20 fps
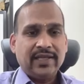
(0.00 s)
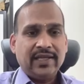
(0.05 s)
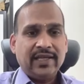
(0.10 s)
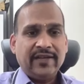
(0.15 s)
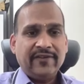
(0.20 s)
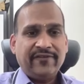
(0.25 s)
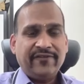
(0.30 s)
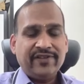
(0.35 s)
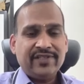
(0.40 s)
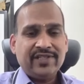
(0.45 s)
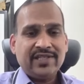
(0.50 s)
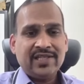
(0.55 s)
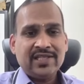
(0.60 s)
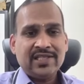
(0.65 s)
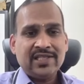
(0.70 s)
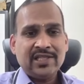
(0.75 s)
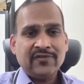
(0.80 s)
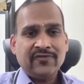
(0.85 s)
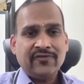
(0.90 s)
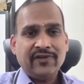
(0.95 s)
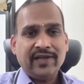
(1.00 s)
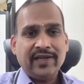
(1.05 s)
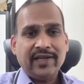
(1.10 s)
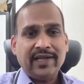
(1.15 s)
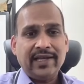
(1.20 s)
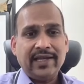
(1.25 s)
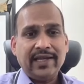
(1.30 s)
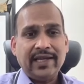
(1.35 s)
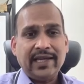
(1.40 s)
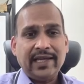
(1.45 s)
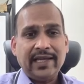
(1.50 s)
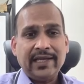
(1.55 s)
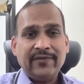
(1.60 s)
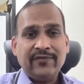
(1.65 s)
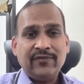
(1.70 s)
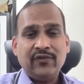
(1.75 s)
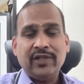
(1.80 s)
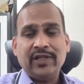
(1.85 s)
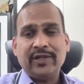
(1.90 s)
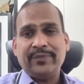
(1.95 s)
efficiency of
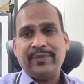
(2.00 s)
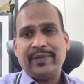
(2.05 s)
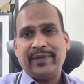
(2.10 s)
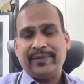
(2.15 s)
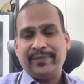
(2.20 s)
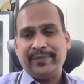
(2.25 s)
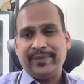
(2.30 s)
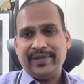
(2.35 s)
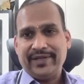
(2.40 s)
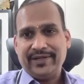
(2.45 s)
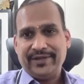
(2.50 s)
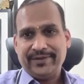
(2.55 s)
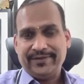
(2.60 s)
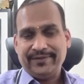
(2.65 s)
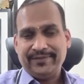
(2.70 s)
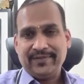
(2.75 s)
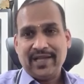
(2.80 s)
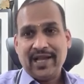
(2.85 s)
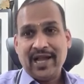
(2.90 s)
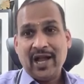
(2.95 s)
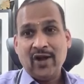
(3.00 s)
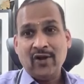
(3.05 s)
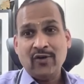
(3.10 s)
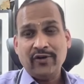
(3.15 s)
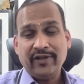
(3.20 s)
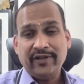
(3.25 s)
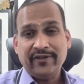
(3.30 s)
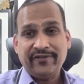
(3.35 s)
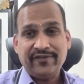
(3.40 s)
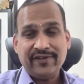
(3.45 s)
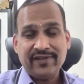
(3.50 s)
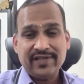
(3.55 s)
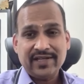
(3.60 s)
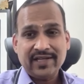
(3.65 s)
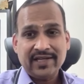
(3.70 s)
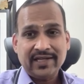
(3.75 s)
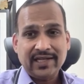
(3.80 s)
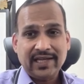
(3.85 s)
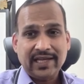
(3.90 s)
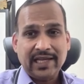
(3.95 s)
alveolar membrane, how
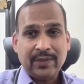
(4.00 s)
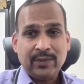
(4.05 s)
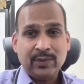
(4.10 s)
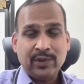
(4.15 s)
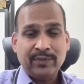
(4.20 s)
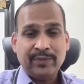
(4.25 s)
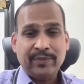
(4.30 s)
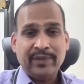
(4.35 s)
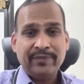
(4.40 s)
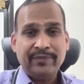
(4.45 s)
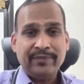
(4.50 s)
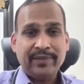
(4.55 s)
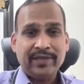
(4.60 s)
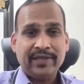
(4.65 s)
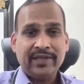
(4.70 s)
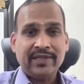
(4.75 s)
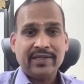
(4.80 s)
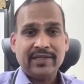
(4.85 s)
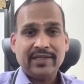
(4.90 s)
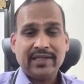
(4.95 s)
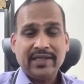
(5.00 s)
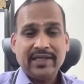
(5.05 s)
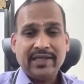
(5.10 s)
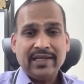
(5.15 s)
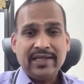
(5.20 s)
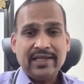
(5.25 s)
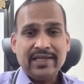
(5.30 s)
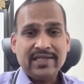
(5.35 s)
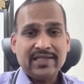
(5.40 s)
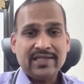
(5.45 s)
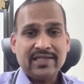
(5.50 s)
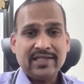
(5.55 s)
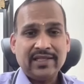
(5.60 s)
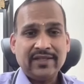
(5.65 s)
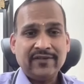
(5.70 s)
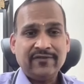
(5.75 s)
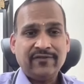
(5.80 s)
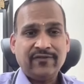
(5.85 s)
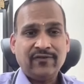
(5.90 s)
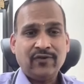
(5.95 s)
efficient alveolar membrane is there
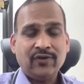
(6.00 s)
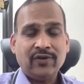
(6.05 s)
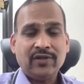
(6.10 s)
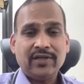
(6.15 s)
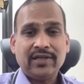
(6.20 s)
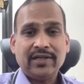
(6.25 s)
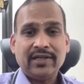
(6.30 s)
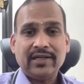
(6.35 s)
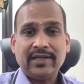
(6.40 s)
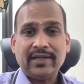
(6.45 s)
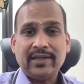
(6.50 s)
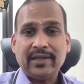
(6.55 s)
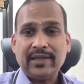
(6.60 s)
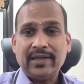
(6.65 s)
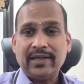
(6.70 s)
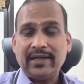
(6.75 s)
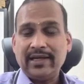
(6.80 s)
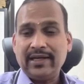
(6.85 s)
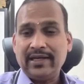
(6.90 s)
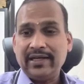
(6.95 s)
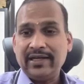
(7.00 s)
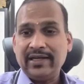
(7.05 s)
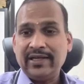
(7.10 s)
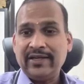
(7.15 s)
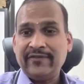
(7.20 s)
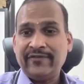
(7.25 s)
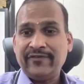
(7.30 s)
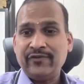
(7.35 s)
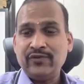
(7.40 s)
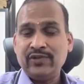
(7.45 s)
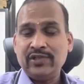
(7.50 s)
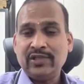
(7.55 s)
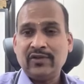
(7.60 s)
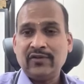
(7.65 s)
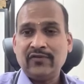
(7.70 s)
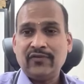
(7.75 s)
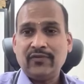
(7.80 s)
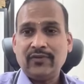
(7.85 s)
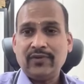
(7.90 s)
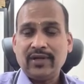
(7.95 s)
for diffusion
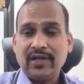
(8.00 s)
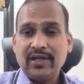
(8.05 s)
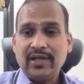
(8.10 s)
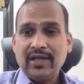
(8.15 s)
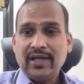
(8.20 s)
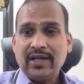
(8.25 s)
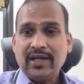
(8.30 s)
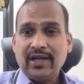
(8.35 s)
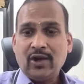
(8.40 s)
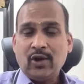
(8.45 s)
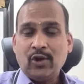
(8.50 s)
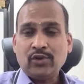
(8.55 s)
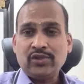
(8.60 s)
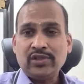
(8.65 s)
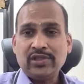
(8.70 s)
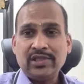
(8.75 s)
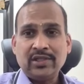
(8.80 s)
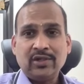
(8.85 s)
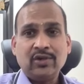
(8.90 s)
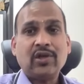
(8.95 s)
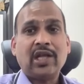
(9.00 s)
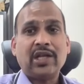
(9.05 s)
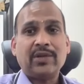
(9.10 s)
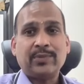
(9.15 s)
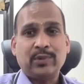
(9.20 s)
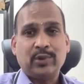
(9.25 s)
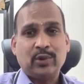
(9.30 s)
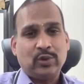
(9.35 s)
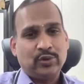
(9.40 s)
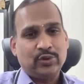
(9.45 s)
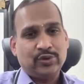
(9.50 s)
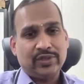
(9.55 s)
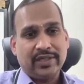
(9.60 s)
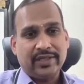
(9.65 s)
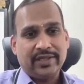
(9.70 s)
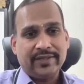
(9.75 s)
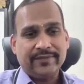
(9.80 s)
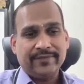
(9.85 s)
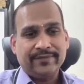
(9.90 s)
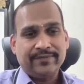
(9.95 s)
of oxygen or carbon monoxide.
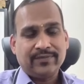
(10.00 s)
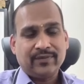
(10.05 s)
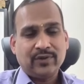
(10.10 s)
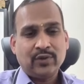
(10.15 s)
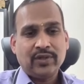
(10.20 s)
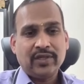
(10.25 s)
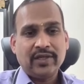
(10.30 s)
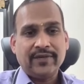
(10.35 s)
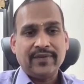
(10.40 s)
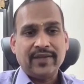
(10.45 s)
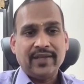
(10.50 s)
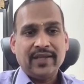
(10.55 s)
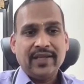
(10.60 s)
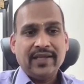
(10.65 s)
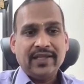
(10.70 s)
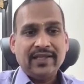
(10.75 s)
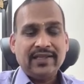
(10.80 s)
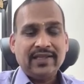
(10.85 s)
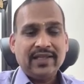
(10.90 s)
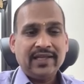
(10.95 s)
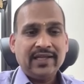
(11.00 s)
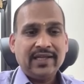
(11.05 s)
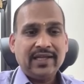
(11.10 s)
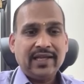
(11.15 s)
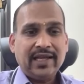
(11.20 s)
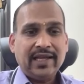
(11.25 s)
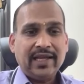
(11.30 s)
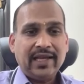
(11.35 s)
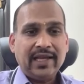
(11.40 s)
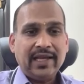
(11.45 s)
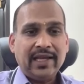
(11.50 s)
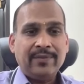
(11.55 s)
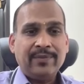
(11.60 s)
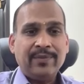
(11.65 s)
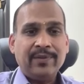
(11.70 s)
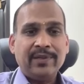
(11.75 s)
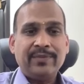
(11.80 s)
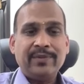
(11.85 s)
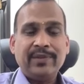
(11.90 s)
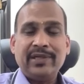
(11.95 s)
Okay, then
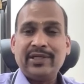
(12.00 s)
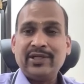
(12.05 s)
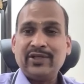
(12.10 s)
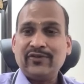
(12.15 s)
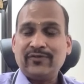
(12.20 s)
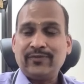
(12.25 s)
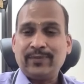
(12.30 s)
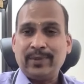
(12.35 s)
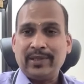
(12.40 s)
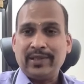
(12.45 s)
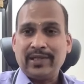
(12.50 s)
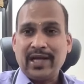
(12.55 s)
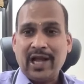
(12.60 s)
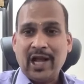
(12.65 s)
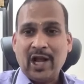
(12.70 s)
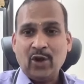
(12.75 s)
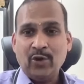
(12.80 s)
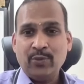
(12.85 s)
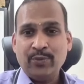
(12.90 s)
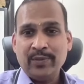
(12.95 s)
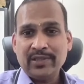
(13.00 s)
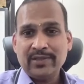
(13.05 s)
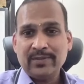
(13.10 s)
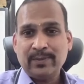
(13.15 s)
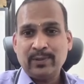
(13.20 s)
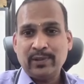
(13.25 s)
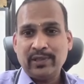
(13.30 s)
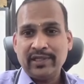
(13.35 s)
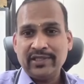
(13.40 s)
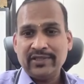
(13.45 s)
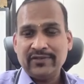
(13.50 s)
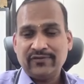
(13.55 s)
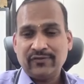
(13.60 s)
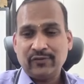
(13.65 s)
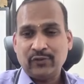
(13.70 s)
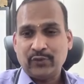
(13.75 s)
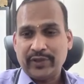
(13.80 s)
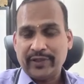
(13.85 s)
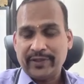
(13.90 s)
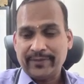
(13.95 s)
availability of blood, how much blood is
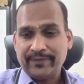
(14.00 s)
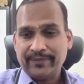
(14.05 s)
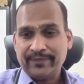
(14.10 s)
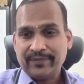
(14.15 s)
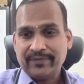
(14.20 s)
flowing.